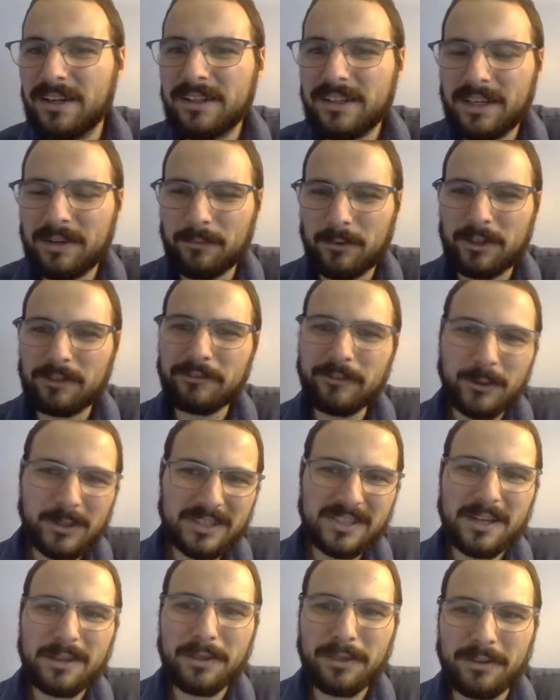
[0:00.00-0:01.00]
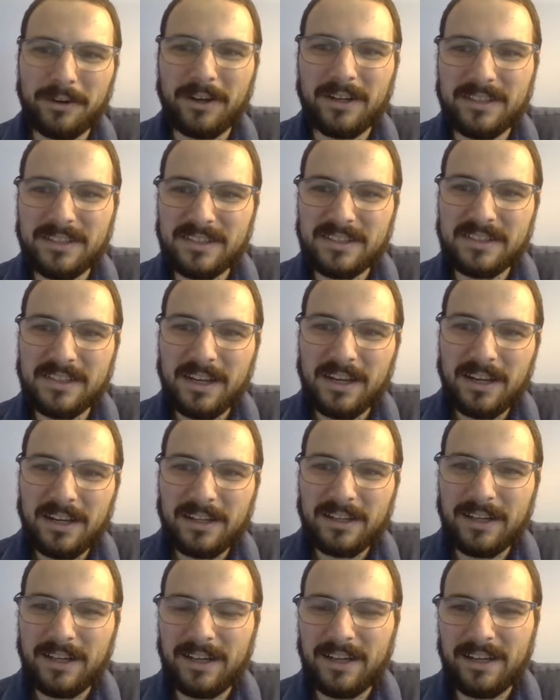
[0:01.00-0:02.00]
And we're going to focus on thoughts
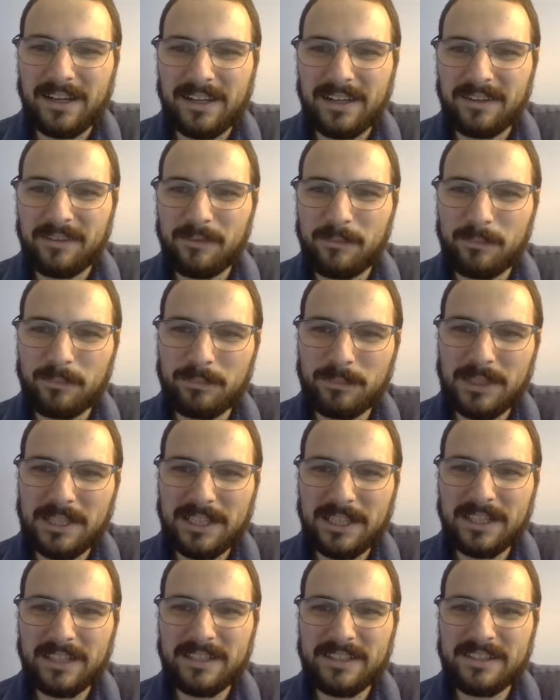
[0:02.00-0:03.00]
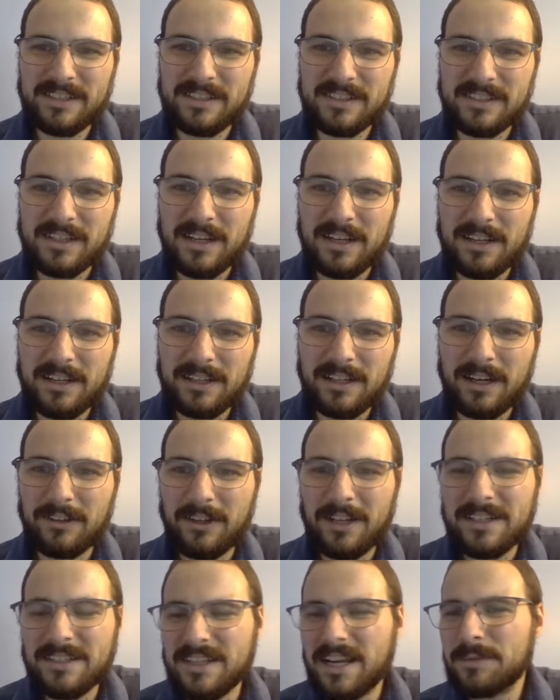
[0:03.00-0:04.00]
because a
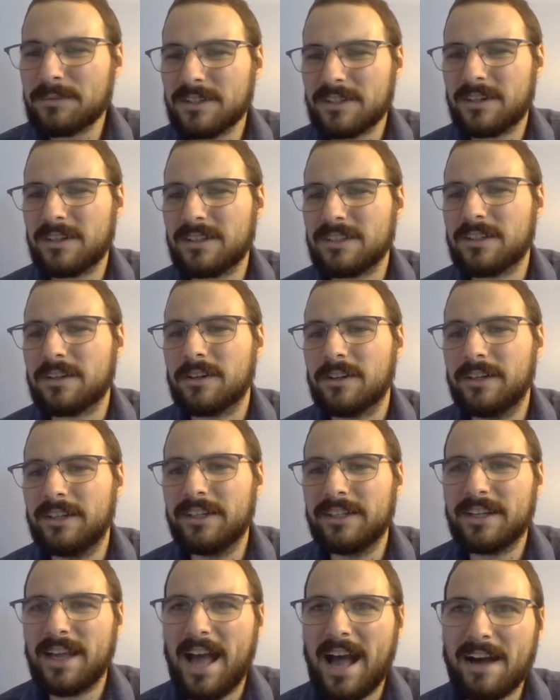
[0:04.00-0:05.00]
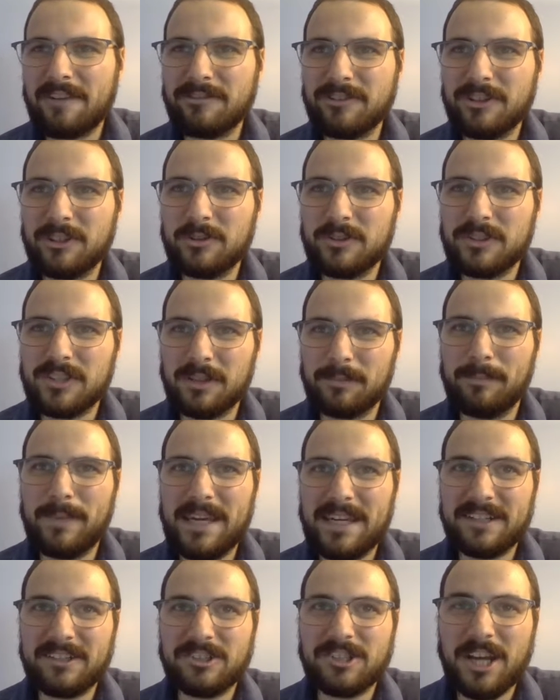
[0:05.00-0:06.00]
lot of times thoughts are a good avenue to
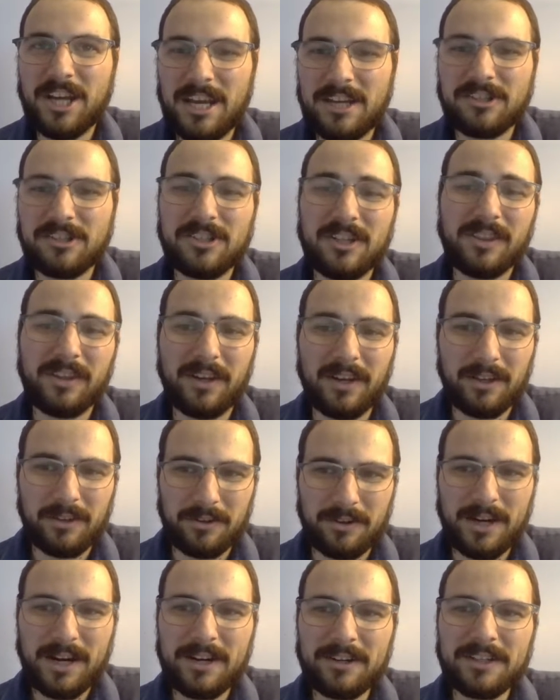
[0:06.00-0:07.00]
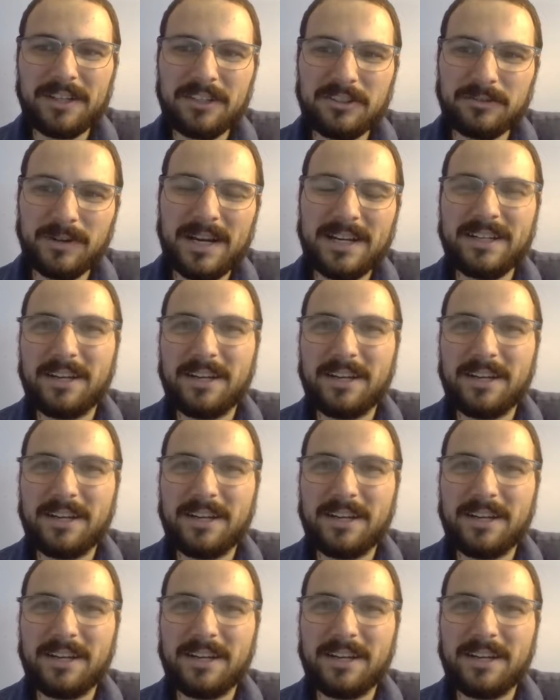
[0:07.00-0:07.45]
make change in the other areas, right?